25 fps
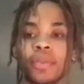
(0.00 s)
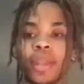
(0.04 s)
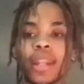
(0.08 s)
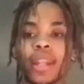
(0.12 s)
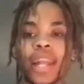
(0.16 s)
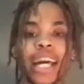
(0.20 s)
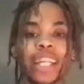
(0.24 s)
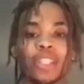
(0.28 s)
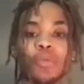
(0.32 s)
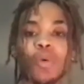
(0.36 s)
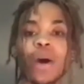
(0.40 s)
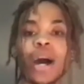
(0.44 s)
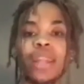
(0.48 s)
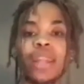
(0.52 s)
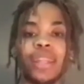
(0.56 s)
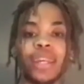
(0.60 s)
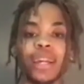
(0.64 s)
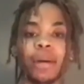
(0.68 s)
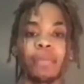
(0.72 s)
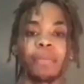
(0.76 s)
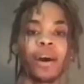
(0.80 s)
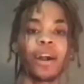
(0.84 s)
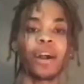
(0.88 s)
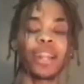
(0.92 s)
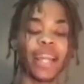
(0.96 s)
That's what I think
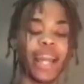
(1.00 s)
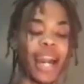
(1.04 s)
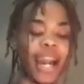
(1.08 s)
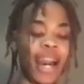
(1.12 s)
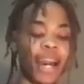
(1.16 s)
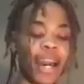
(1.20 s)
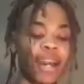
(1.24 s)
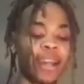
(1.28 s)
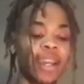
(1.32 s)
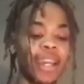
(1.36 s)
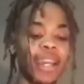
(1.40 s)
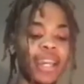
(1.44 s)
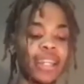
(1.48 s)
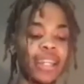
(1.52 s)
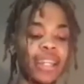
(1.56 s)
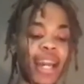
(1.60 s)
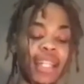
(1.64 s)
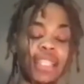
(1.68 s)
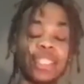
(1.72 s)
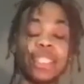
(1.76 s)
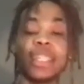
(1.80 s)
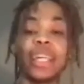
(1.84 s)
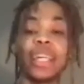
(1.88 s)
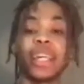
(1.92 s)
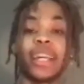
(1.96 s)
about a guy in
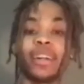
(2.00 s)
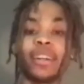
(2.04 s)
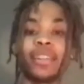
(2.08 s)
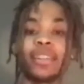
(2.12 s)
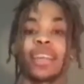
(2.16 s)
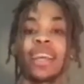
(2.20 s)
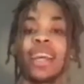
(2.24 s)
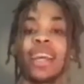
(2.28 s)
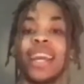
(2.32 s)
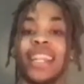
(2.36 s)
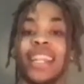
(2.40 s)
Najee Harris.